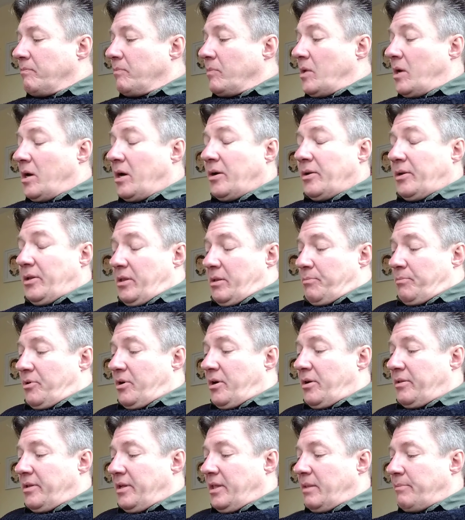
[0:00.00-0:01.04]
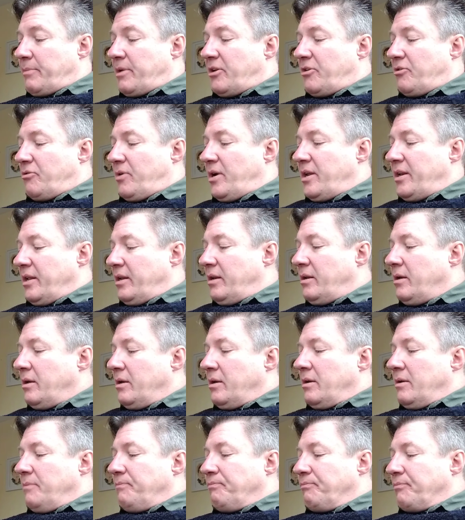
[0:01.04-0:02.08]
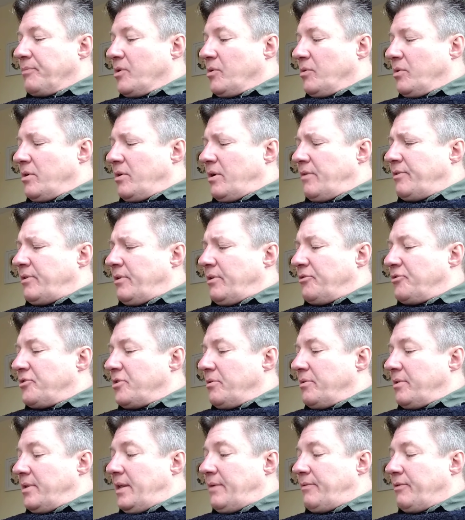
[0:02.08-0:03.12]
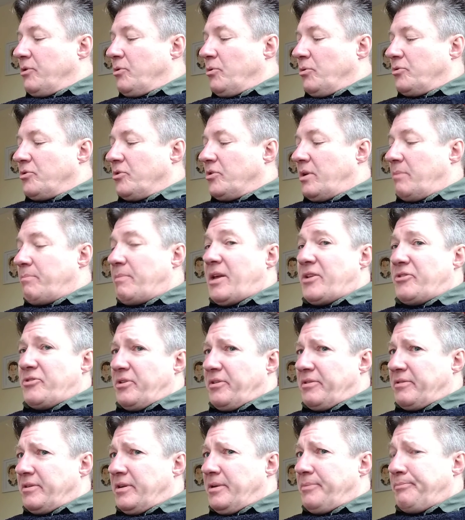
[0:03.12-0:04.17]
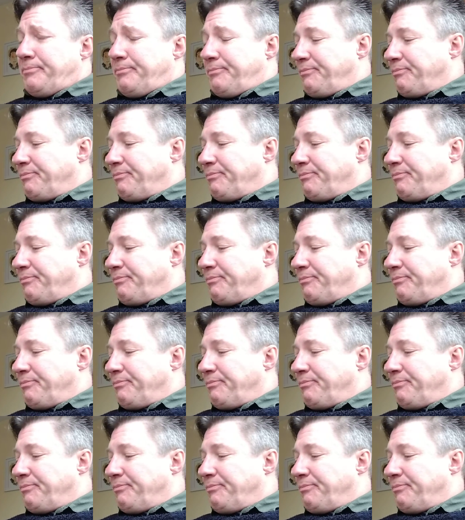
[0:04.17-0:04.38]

Hardly surprising in the Mediterranean, although evidence shows it never caught on in Manchester.